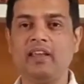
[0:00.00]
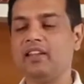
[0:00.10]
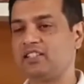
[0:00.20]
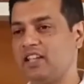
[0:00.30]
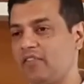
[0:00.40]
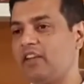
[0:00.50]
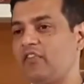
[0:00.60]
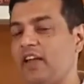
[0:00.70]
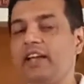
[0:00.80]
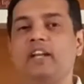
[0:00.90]
It is
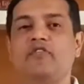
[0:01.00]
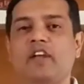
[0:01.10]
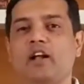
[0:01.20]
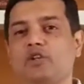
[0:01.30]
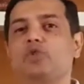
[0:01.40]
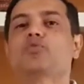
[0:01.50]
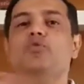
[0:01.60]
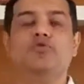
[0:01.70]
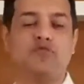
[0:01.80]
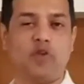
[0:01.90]
very difficult to
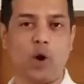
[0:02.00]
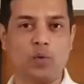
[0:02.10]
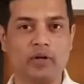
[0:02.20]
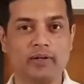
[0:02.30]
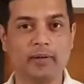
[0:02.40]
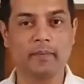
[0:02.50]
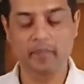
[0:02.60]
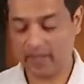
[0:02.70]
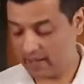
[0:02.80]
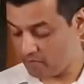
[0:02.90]
move forward.
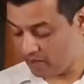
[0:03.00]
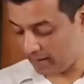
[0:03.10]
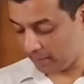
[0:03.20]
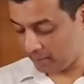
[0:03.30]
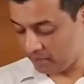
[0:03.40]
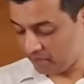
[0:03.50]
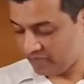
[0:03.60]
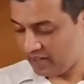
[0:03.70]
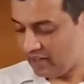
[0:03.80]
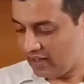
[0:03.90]

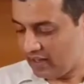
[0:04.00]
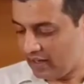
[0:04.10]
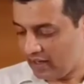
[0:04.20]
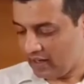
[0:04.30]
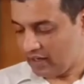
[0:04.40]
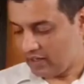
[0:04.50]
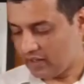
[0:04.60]
Amen.